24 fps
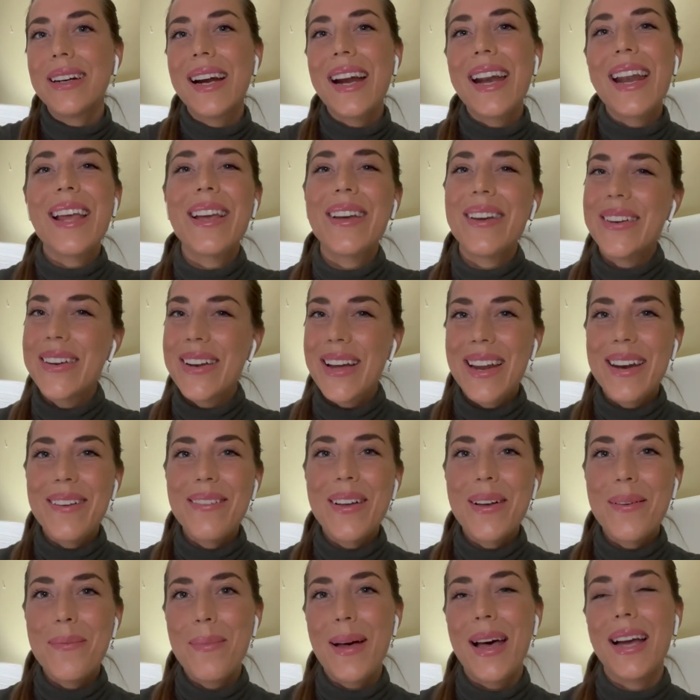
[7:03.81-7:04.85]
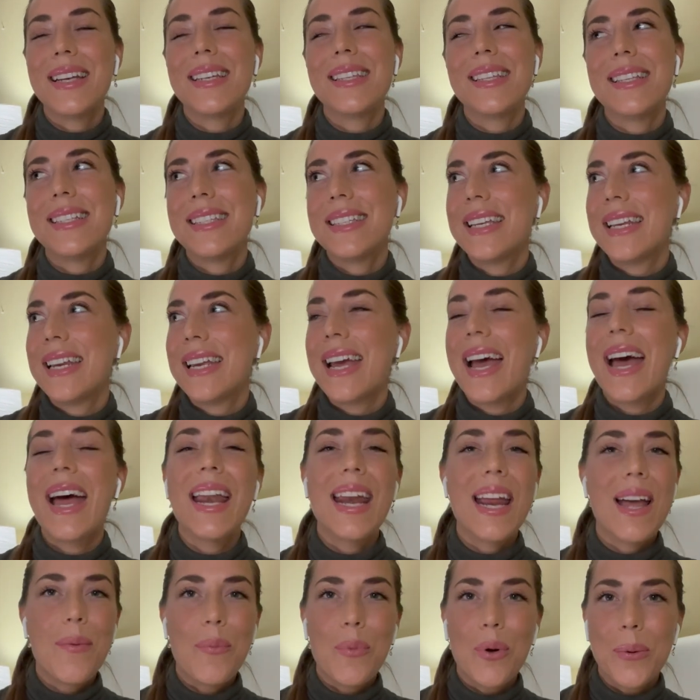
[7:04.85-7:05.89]
and I could not have come back to the city
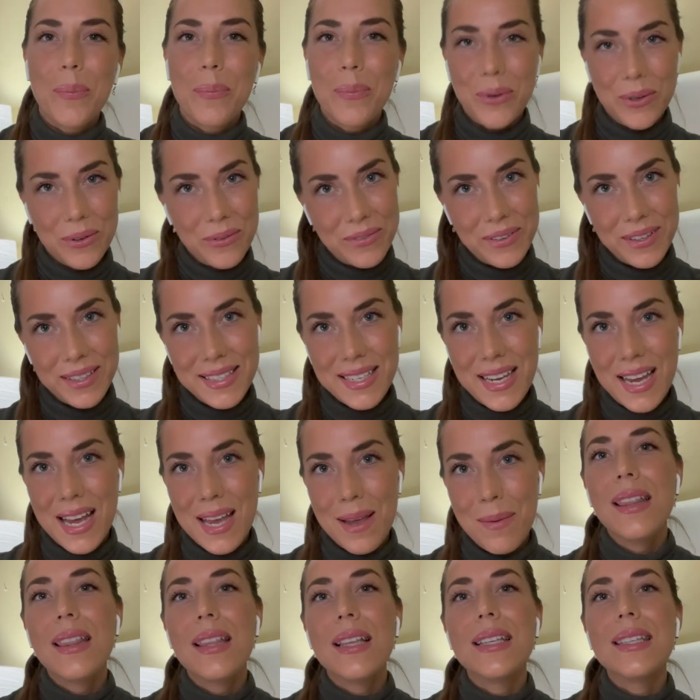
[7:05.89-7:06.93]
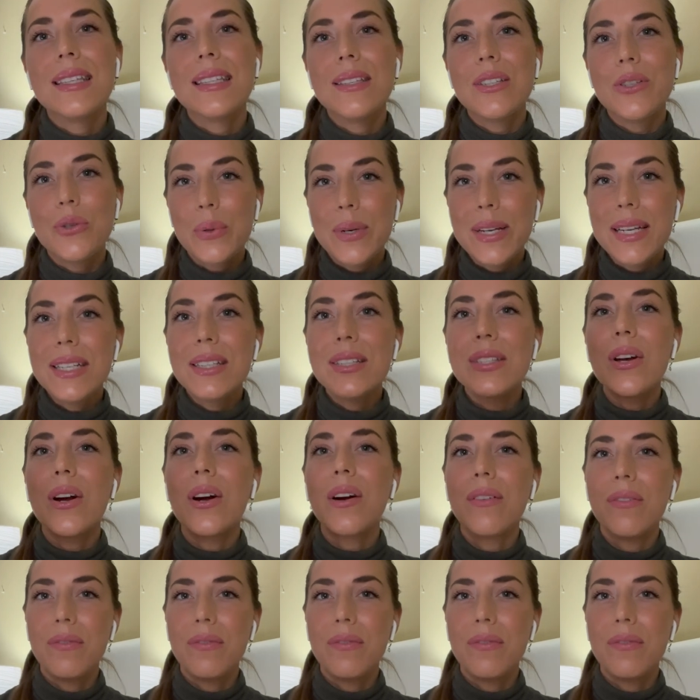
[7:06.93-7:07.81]
at a more perfect time. The streets are